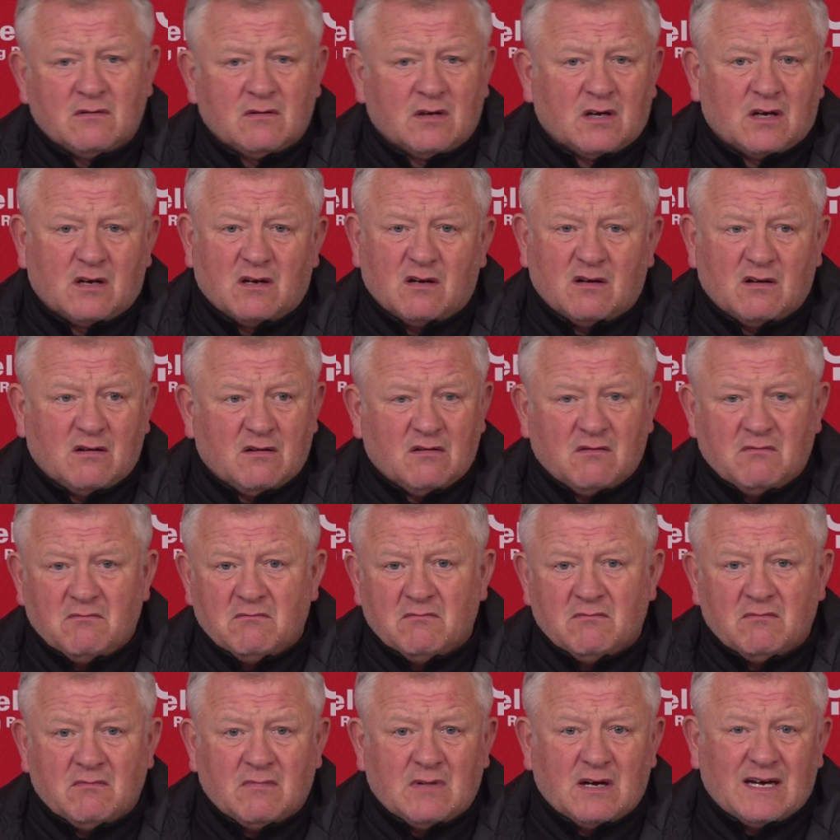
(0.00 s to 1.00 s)

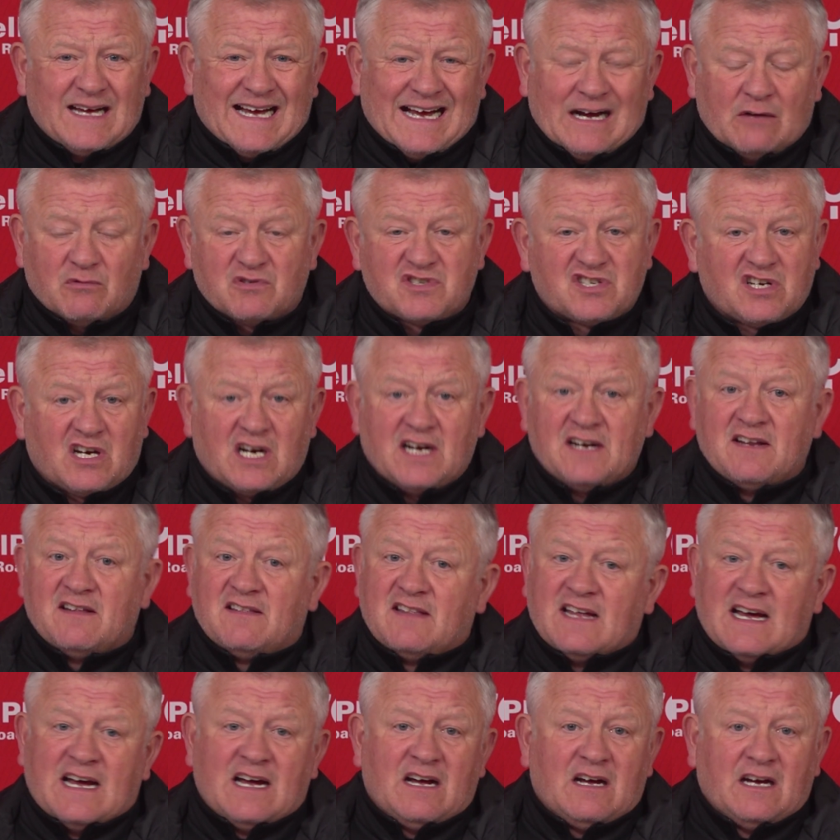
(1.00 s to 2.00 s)
Outside of
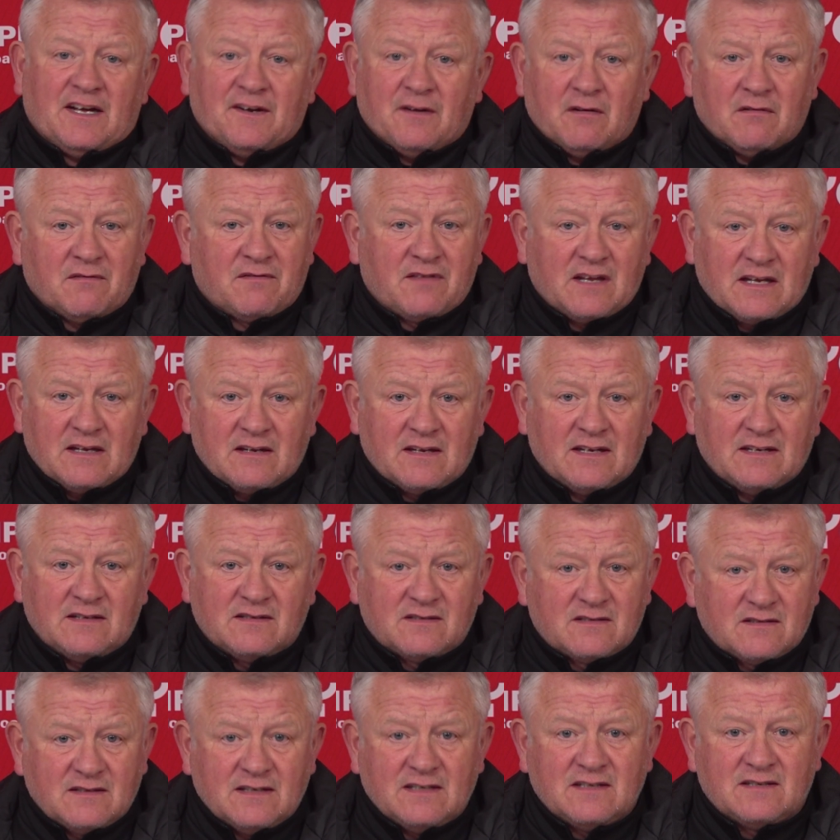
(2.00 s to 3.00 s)
that, I don't think
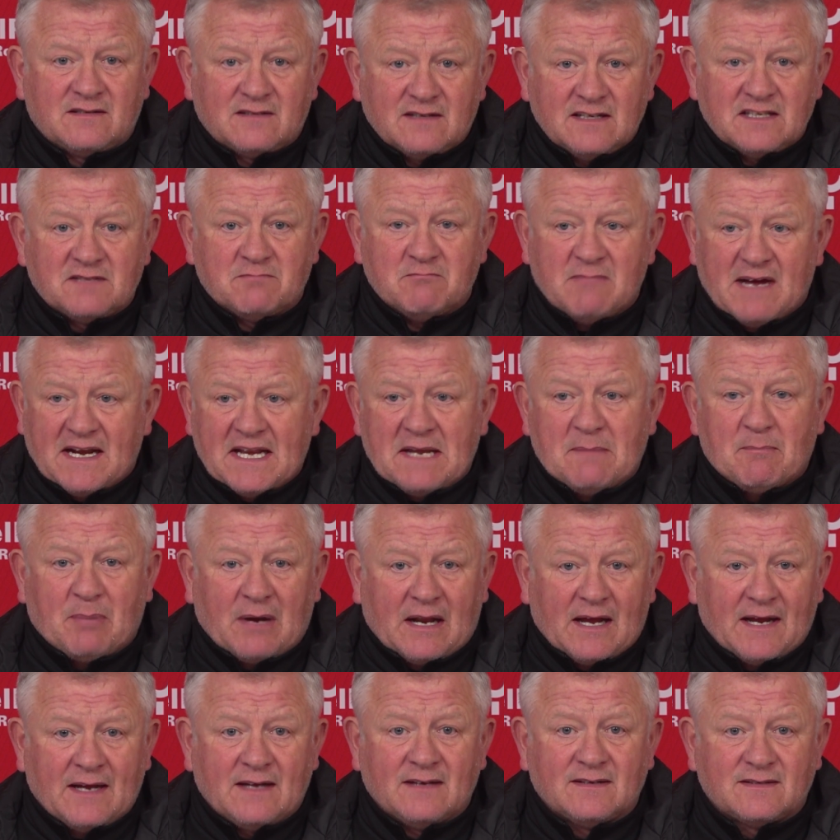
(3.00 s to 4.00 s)
there's many
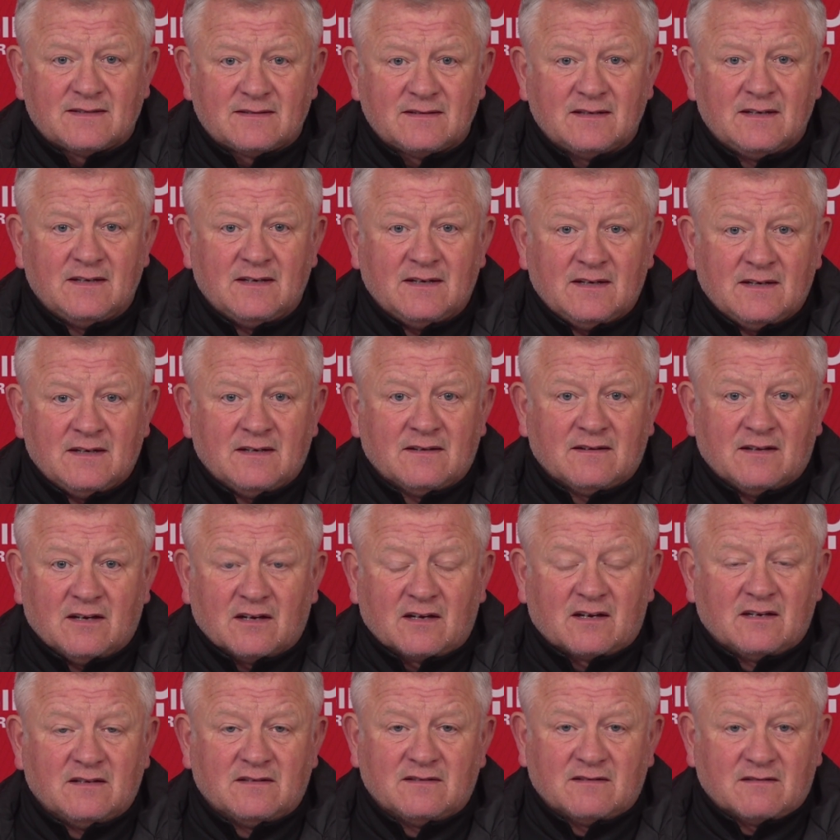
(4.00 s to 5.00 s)
players that
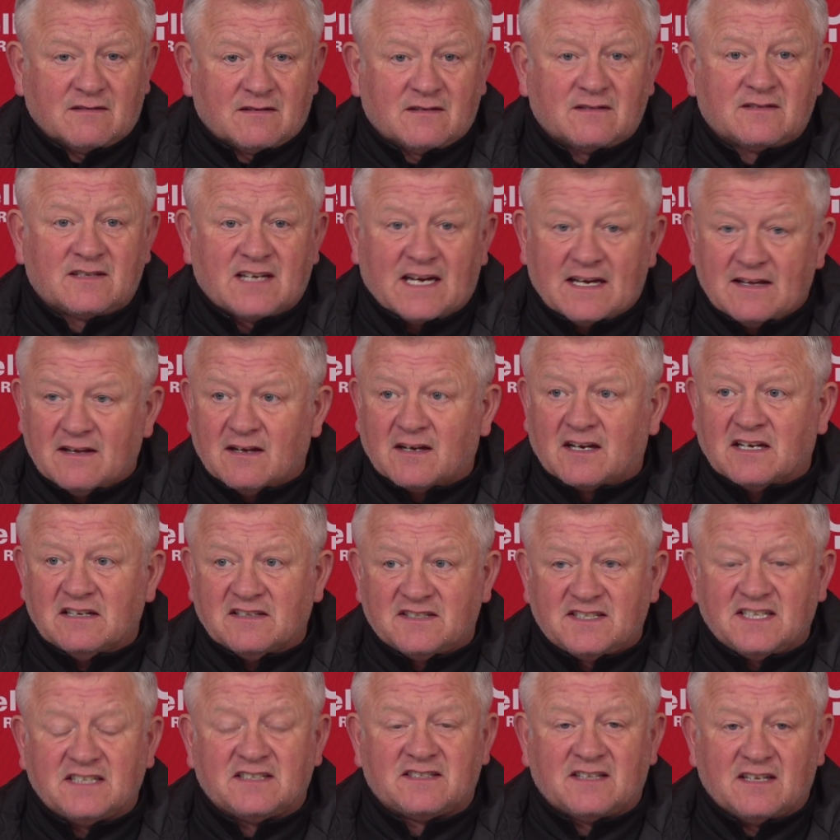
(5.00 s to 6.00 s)
can say that
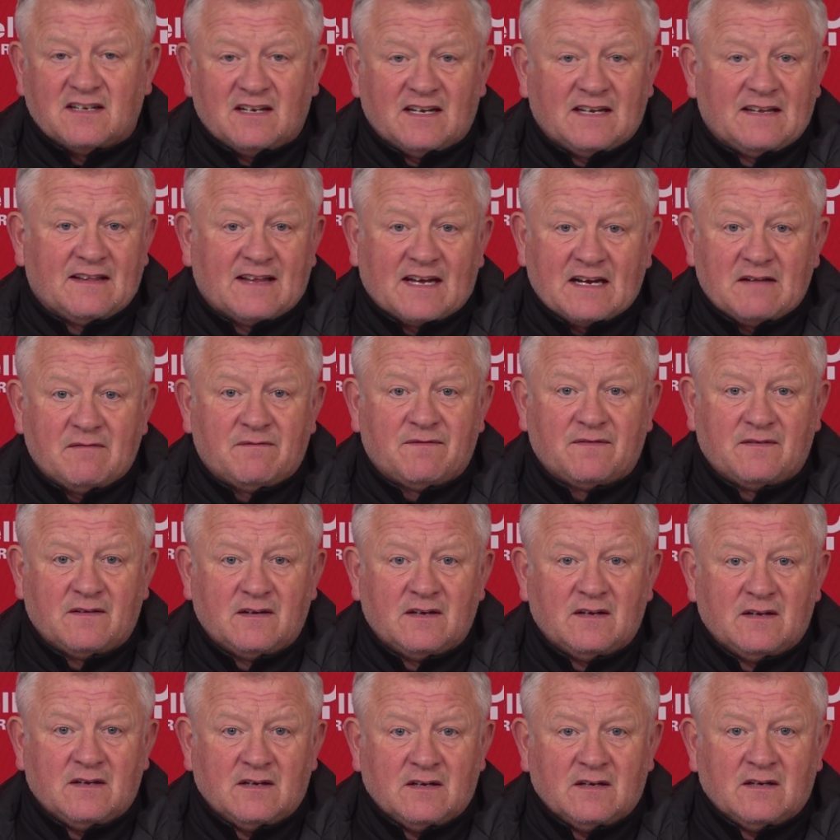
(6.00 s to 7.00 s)
consistently they've
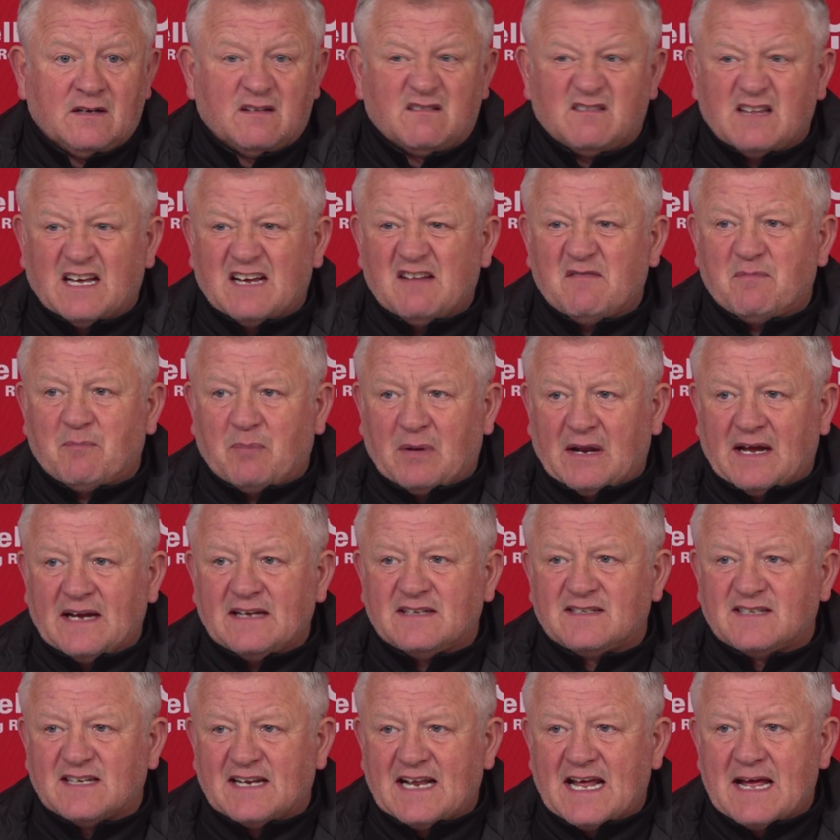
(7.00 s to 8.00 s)
played
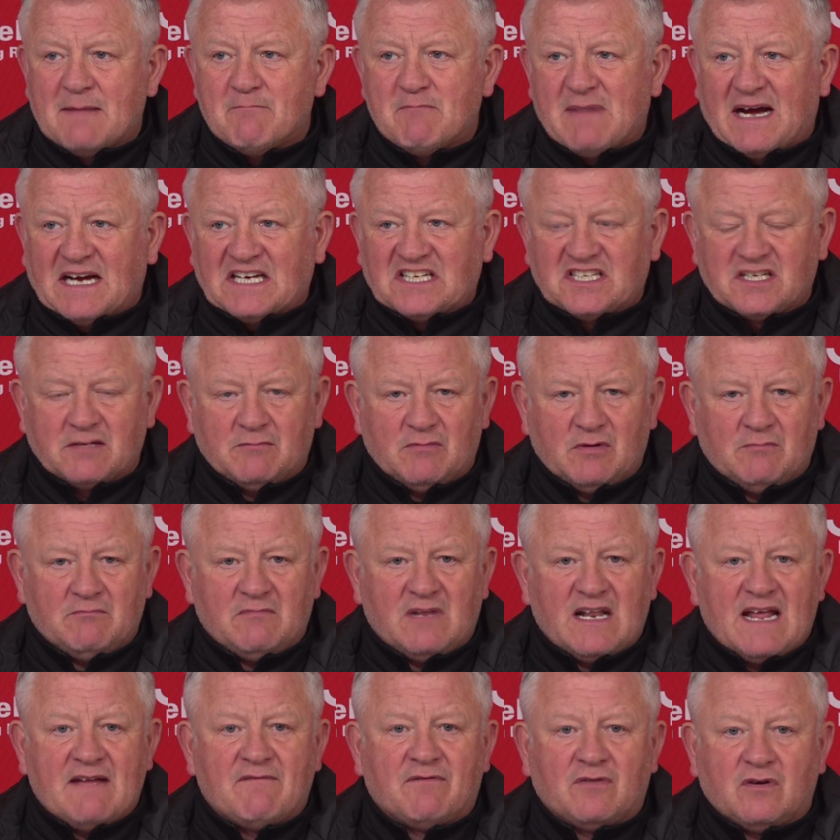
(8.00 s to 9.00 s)
to their maximum
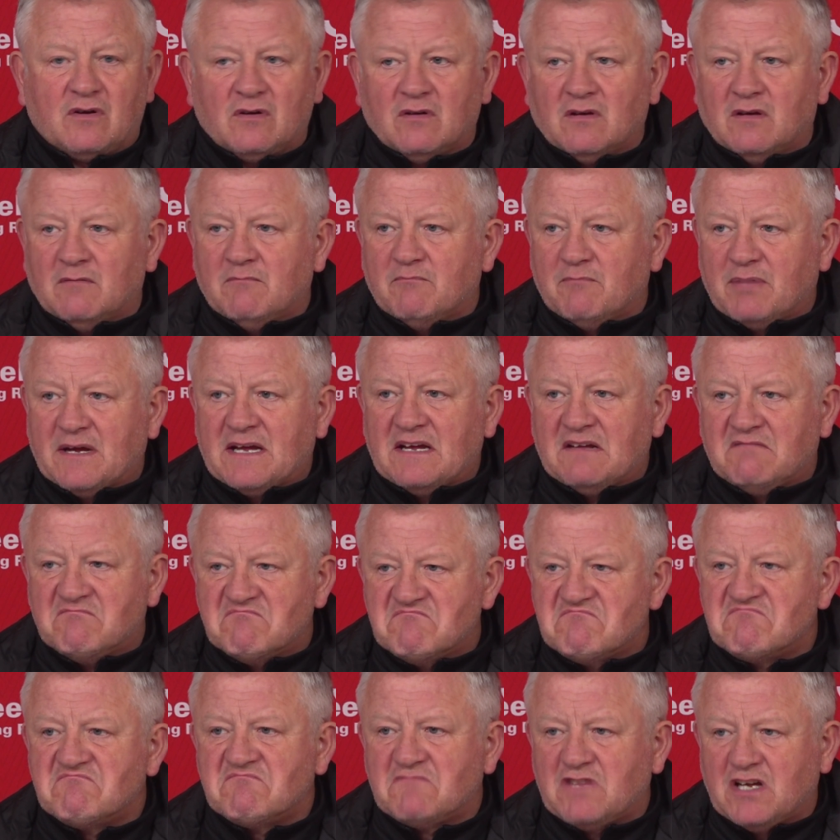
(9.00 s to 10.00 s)
level and
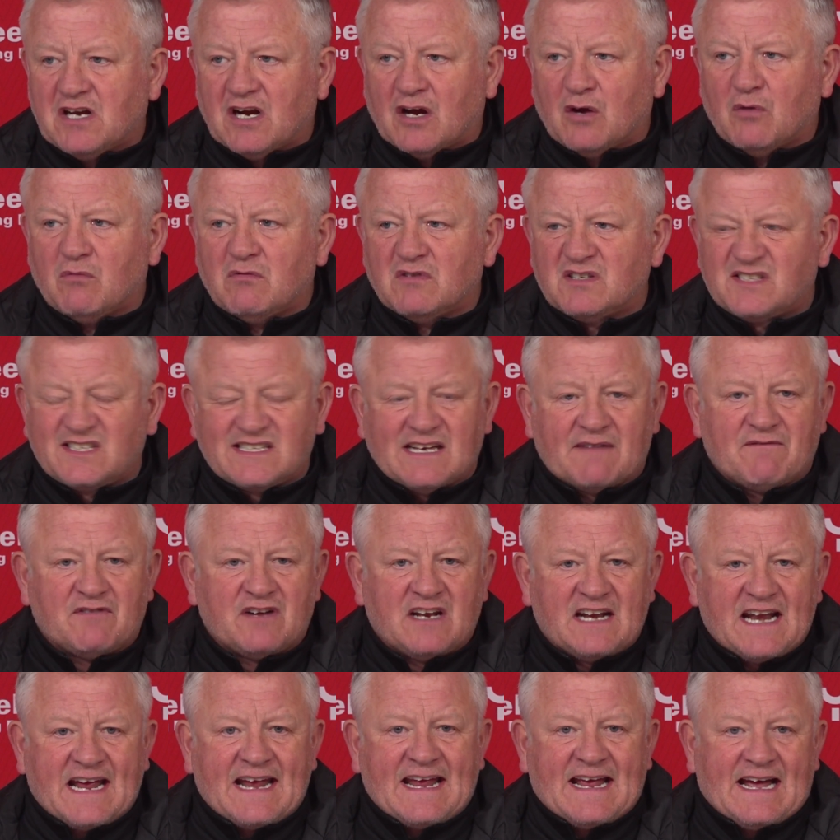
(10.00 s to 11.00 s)
been, you know, 7
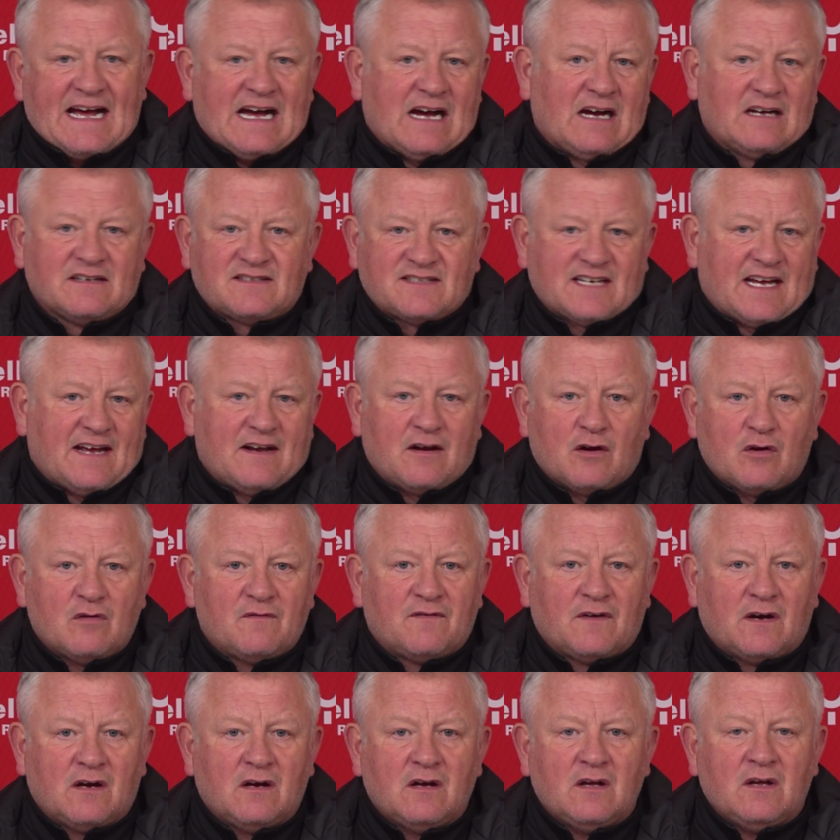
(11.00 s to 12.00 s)
and 8 out of 10
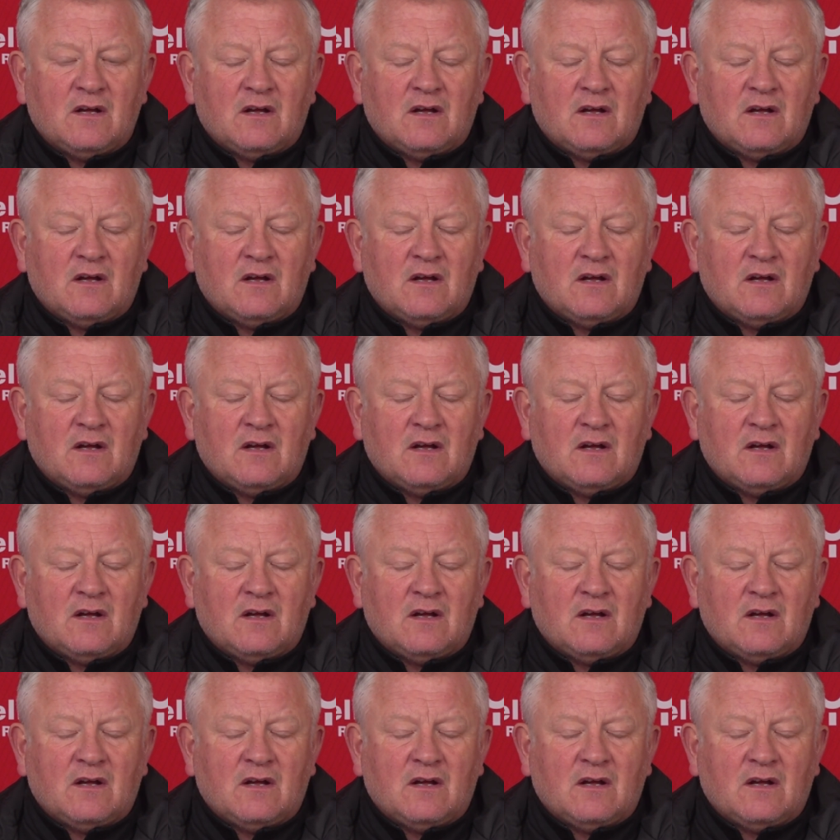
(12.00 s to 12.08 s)
over